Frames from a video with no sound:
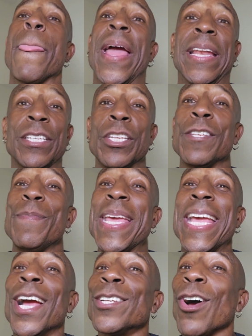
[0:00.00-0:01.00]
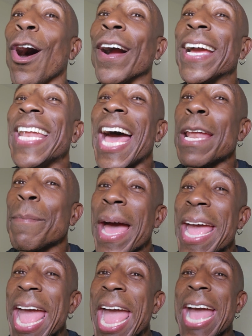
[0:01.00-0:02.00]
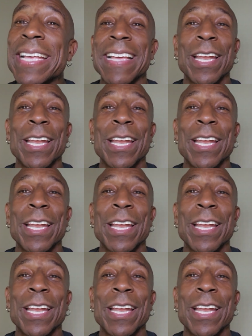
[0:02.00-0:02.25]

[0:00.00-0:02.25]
And this is me talking out of my ass.